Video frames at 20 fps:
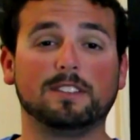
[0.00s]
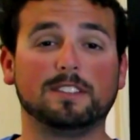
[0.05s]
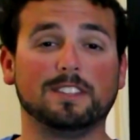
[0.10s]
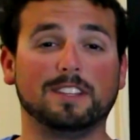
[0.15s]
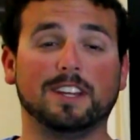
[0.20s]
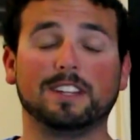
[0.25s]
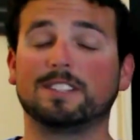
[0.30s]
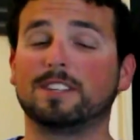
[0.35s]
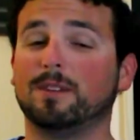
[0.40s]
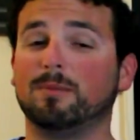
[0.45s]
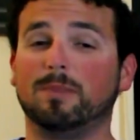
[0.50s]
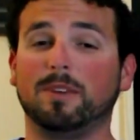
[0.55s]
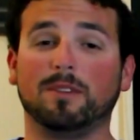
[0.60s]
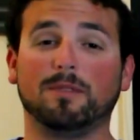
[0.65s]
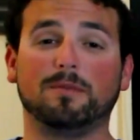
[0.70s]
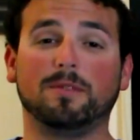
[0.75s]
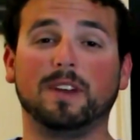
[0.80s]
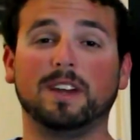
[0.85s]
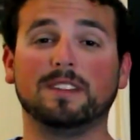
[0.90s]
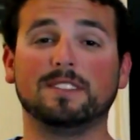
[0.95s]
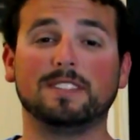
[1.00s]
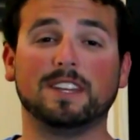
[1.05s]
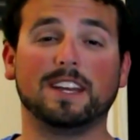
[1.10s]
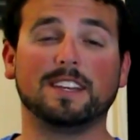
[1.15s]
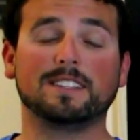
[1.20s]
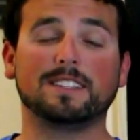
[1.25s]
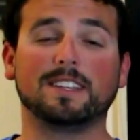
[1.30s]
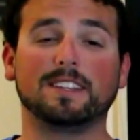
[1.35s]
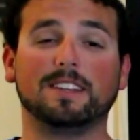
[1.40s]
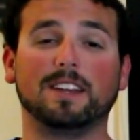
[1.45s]
Tonight's going to be a
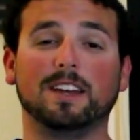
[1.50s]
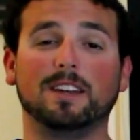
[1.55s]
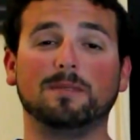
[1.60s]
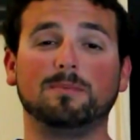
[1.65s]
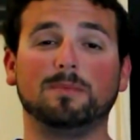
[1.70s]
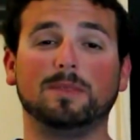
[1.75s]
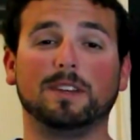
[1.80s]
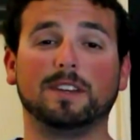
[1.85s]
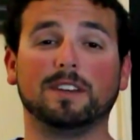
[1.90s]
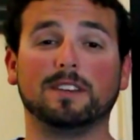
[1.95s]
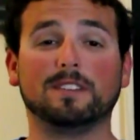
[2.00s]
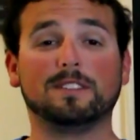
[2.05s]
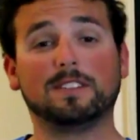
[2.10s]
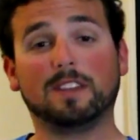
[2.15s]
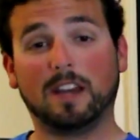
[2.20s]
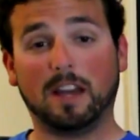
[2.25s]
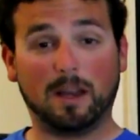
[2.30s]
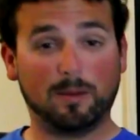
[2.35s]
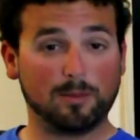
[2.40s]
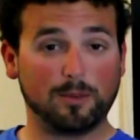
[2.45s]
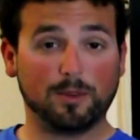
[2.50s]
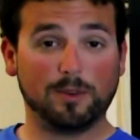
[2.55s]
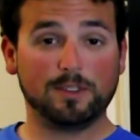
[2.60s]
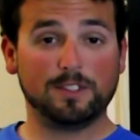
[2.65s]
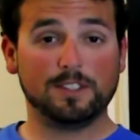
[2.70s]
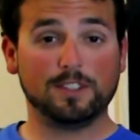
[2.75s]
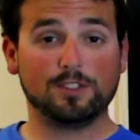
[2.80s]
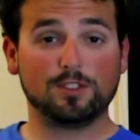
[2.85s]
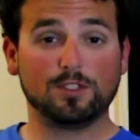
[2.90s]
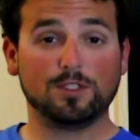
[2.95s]
fantastic night because I'm going
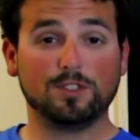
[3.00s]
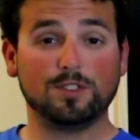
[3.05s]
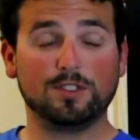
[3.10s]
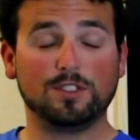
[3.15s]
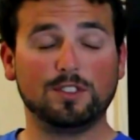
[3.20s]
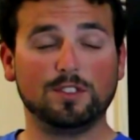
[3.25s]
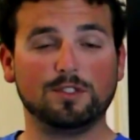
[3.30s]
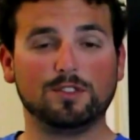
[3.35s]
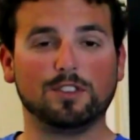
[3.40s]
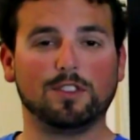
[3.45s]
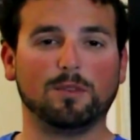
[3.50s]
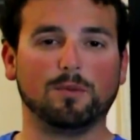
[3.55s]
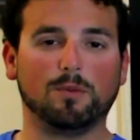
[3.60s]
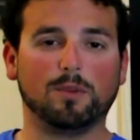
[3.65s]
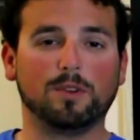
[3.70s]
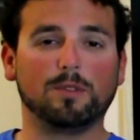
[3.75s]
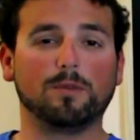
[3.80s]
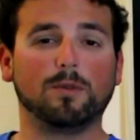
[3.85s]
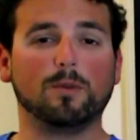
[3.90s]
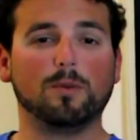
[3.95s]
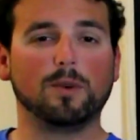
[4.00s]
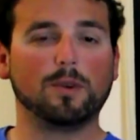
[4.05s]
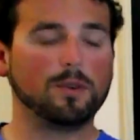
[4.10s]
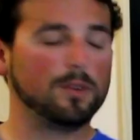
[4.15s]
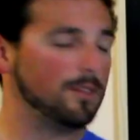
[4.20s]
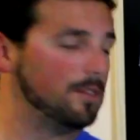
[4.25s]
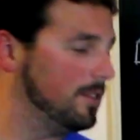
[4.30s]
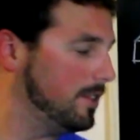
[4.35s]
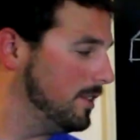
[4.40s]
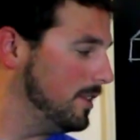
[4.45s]
to introduce you to the wonderful
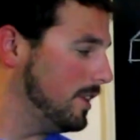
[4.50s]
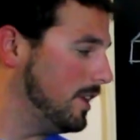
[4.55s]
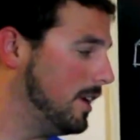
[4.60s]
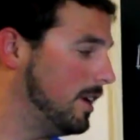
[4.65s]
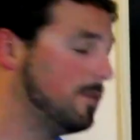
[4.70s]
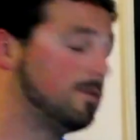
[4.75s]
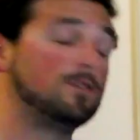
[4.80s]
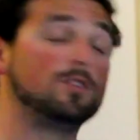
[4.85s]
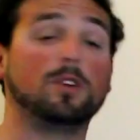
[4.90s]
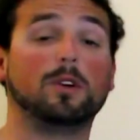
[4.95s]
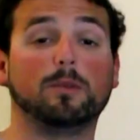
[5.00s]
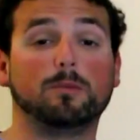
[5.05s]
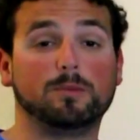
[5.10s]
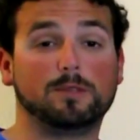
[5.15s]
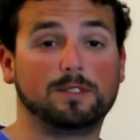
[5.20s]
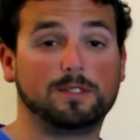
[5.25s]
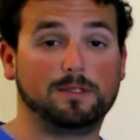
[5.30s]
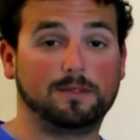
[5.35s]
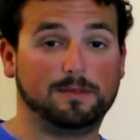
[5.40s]
world of tropes.